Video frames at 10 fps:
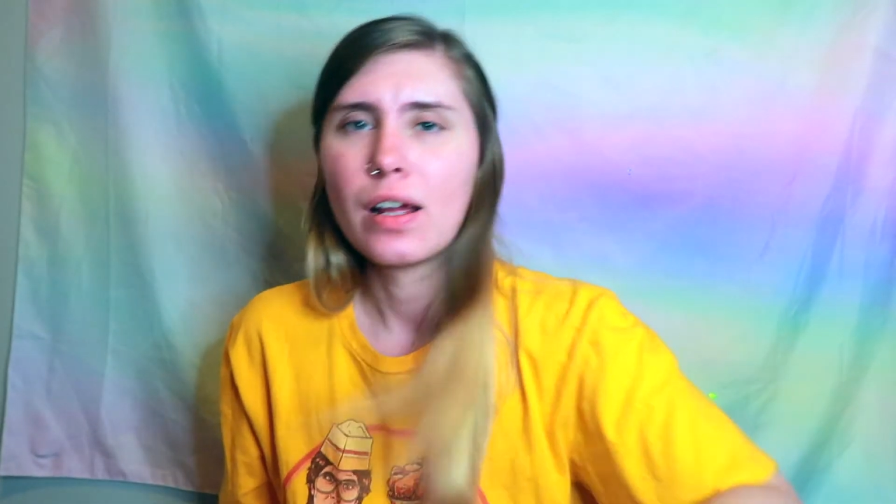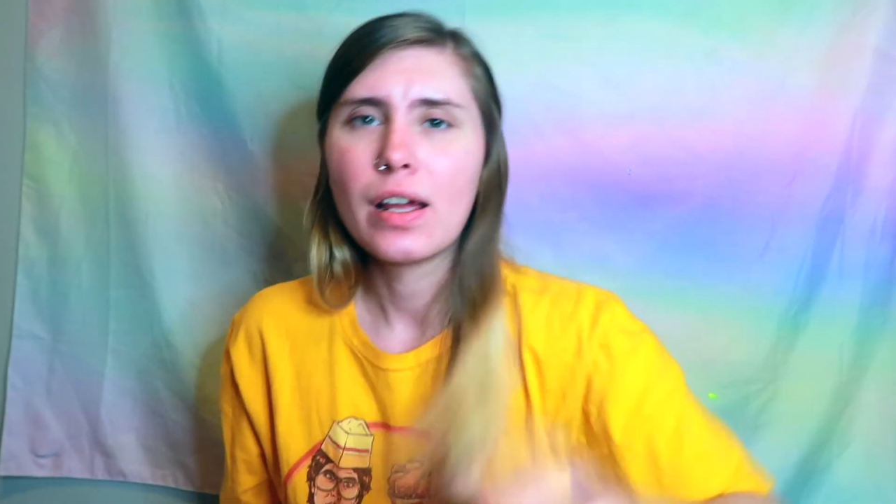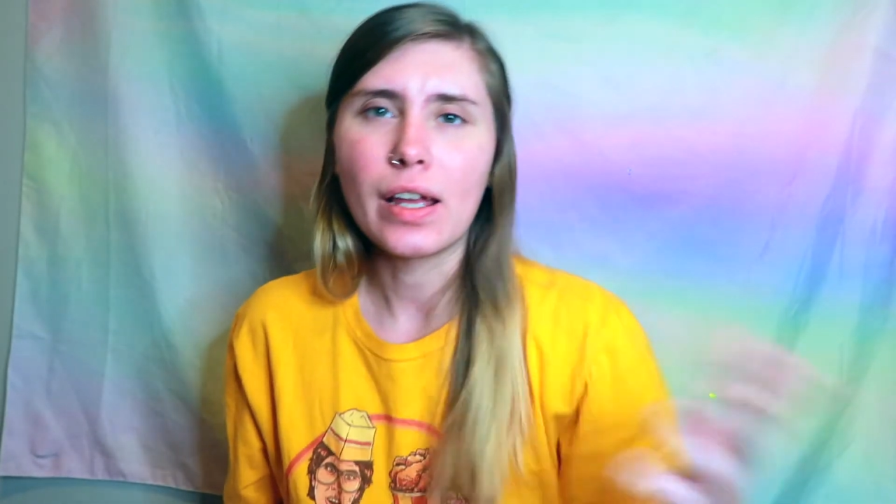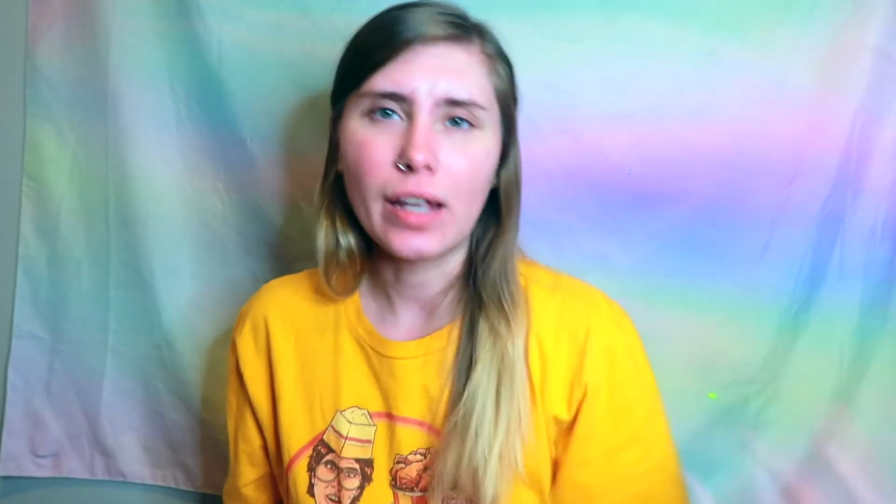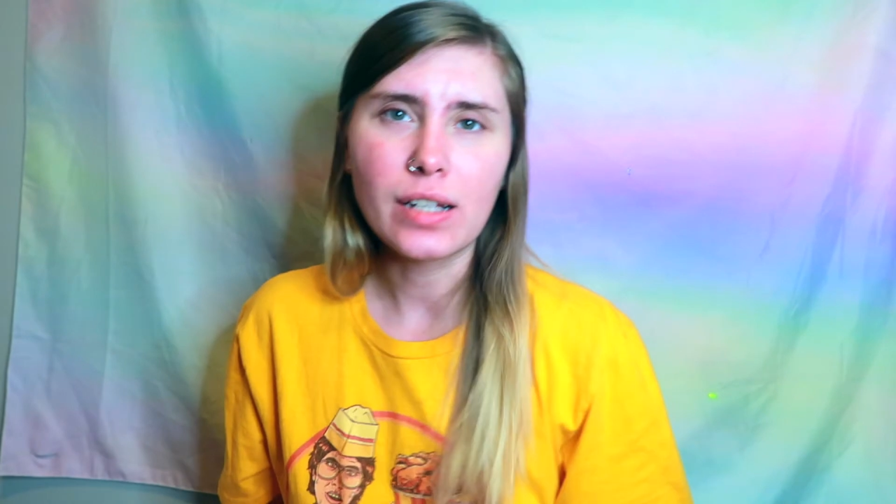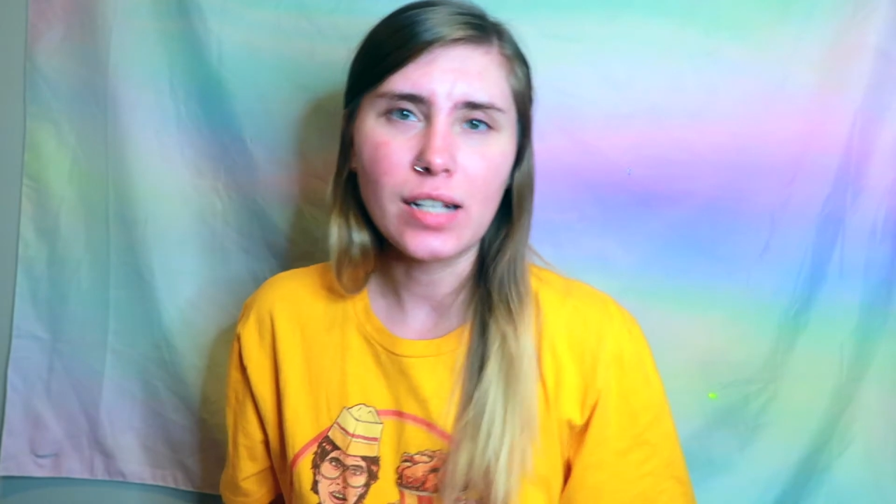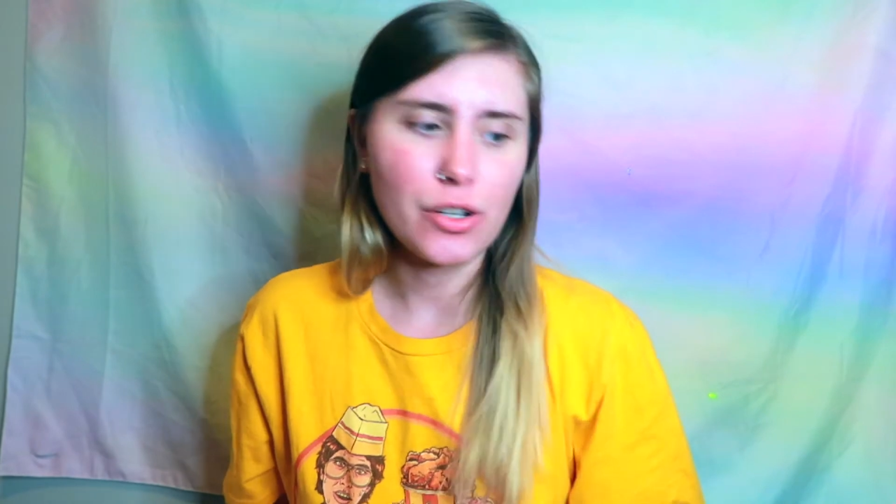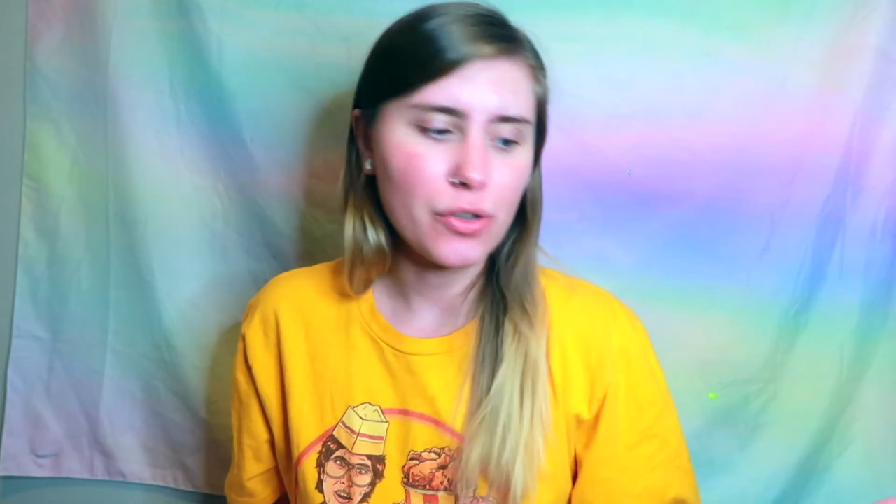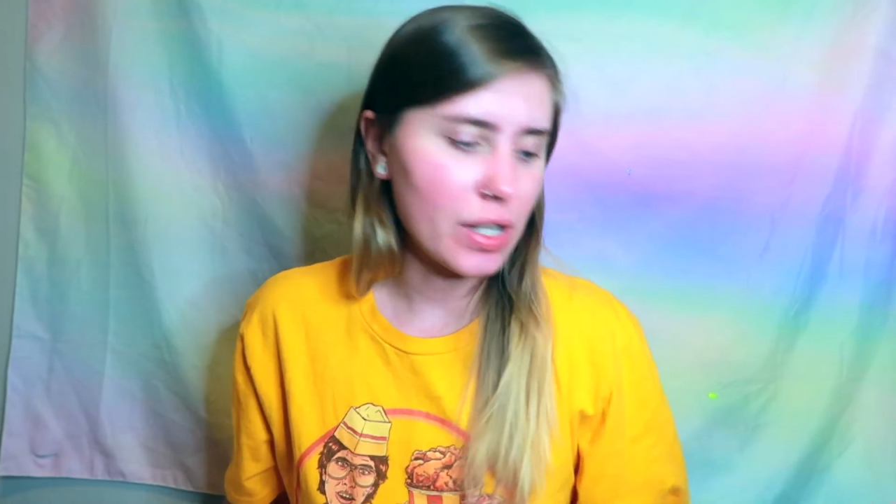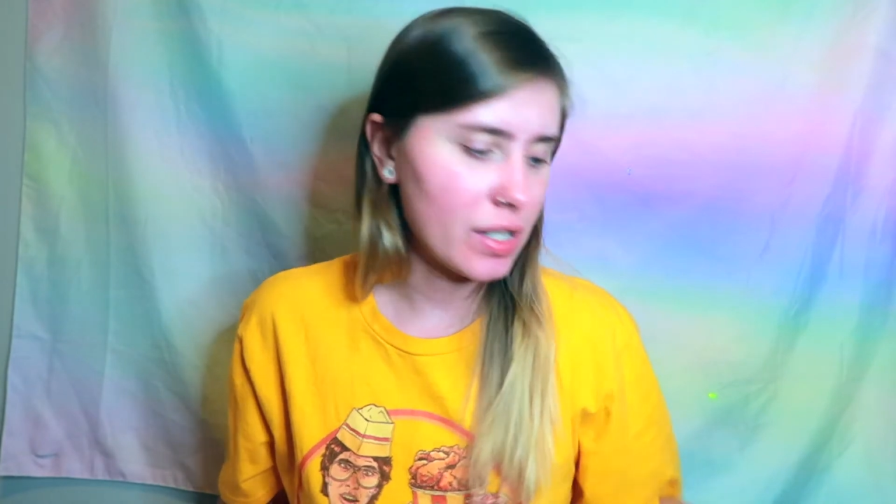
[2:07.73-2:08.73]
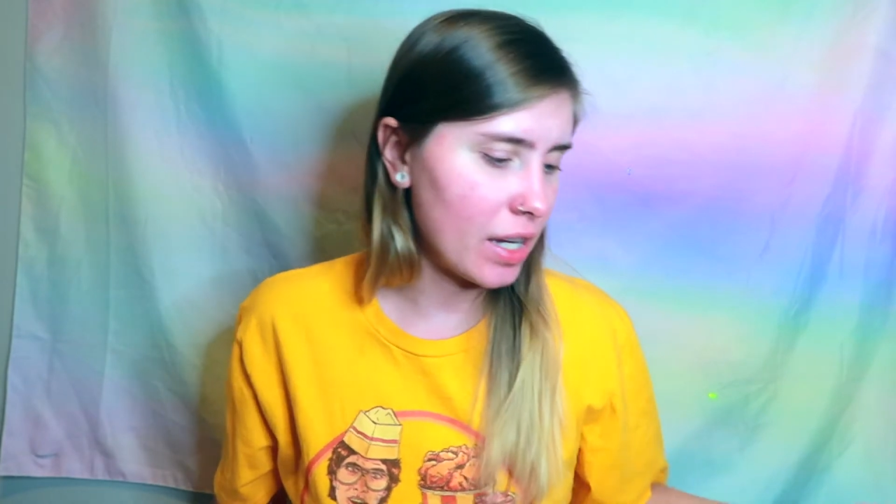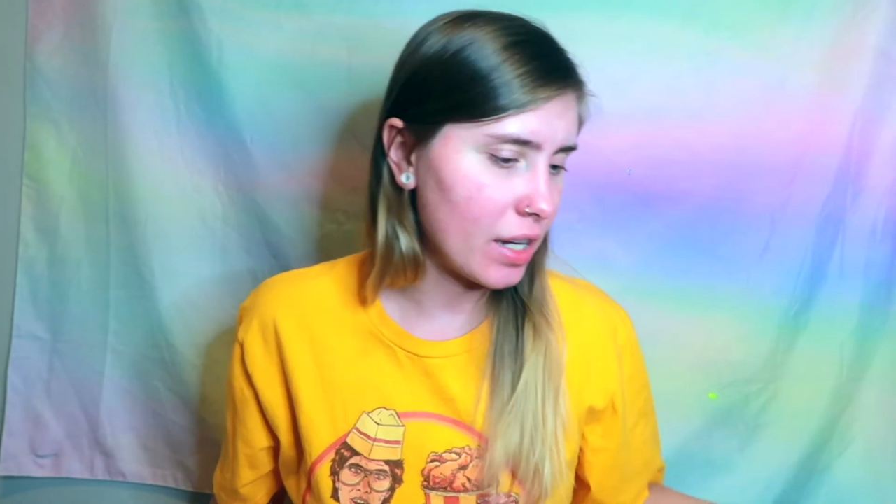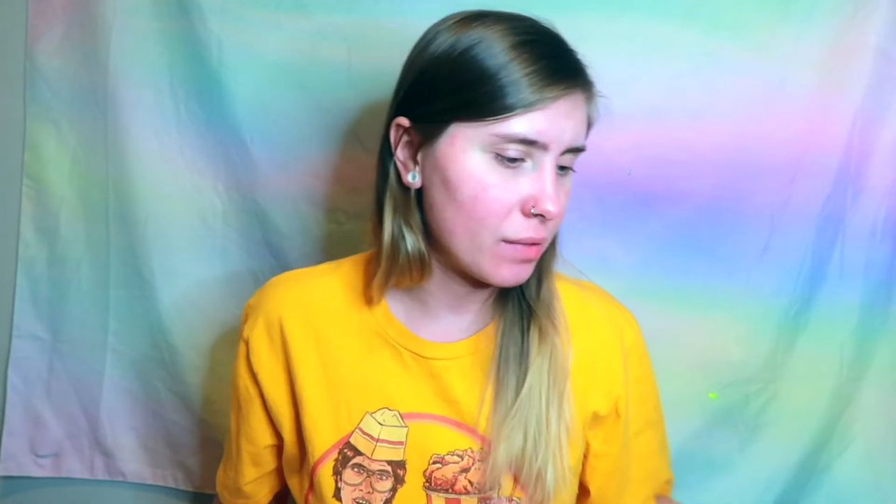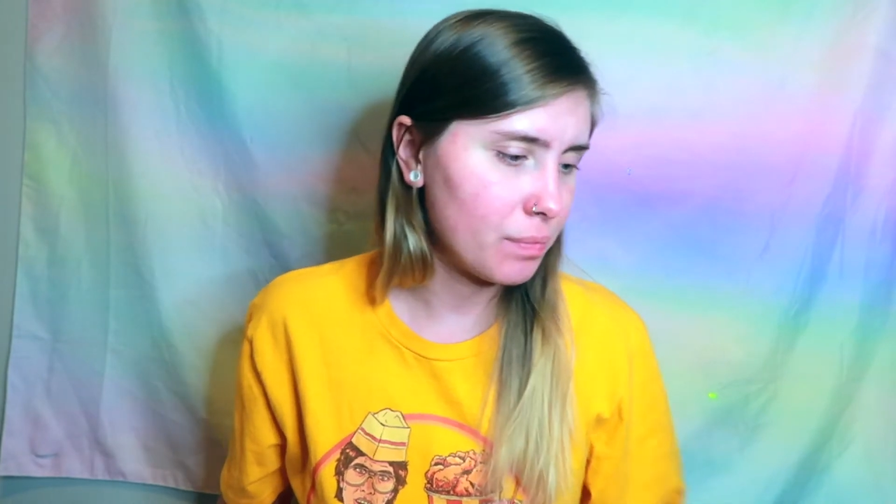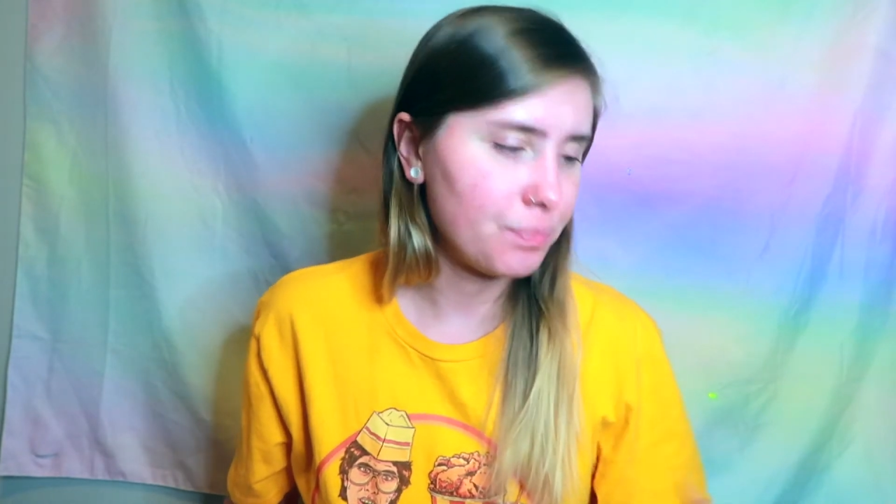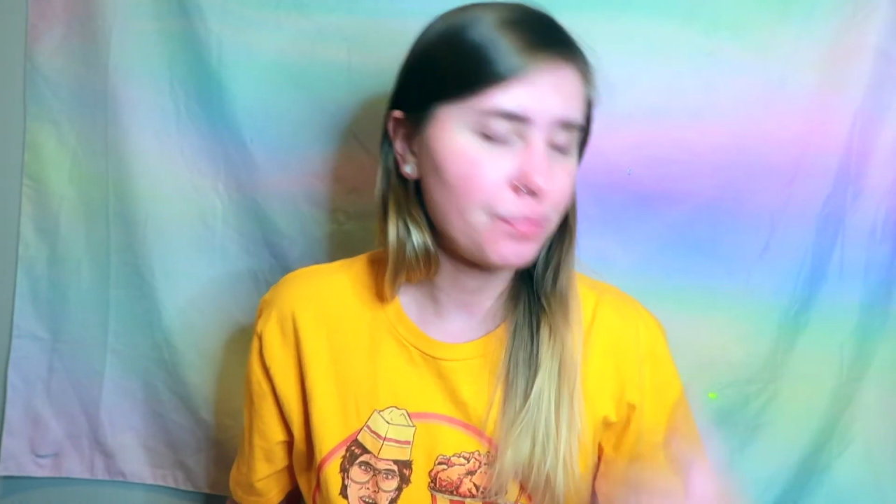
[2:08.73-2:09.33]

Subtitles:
in case I do get tan,